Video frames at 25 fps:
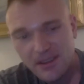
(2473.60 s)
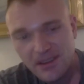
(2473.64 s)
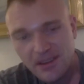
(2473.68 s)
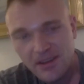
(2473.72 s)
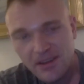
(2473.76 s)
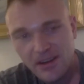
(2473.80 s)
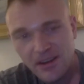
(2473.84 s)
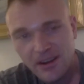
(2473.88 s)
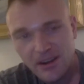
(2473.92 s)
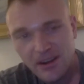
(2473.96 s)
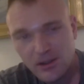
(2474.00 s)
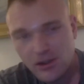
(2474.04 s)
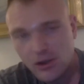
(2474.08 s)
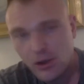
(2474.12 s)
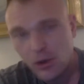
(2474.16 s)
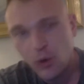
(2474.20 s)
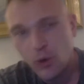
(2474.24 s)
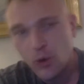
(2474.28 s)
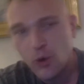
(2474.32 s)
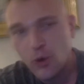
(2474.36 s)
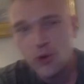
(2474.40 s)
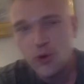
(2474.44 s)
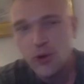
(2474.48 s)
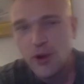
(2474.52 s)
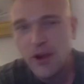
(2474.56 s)
Huh. Yeah,
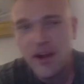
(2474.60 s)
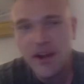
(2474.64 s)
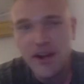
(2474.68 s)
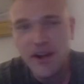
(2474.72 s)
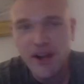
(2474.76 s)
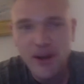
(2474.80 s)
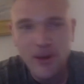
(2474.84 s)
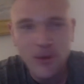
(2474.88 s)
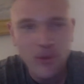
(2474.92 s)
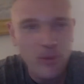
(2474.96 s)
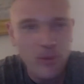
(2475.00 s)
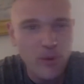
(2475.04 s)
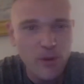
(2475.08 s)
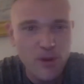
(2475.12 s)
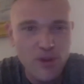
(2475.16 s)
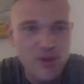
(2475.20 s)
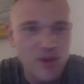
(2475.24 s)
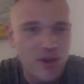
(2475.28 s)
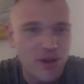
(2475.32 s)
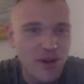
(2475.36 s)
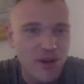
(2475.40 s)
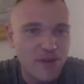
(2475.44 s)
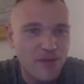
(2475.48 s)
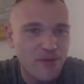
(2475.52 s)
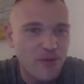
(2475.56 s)
so I think, yeah. It? Was
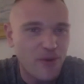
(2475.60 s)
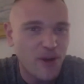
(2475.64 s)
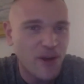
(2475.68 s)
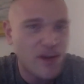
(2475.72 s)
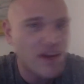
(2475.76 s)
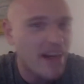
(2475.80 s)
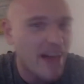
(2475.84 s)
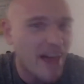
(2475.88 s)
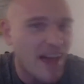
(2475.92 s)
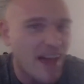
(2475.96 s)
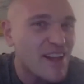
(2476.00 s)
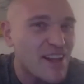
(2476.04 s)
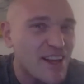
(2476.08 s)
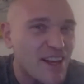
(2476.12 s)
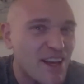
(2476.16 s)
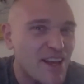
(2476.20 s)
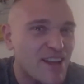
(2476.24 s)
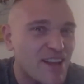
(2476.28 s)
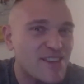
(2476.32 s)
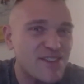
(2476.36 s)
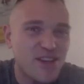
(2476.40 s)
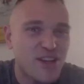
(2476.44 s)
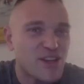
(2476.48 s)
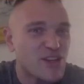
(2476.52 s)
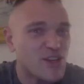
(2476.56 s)
it freaking
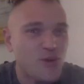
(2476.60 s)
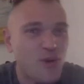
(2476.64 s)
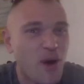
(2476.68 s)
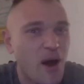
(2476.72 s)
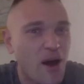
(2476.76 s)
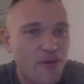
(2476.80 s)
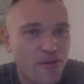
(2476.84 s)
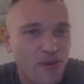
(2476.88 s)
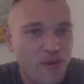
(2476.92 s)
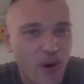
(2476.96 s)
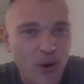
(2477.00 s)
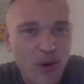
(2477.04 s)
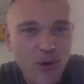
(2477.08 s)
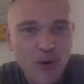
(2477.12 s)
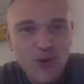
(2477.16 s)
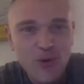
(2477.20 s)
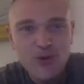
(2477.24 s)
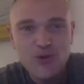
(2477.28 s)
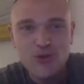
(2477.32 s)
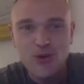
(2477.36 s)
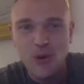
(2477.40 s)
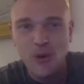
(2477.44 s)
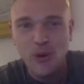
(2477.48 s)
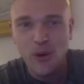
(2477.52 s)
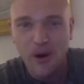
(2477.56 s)
aliens and
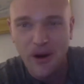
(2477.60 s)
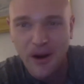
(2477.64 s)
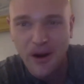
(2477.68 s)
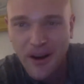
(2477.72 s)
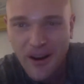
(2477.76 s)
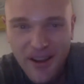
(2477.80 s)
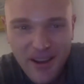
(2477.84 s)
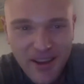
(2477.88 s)
UFOs or?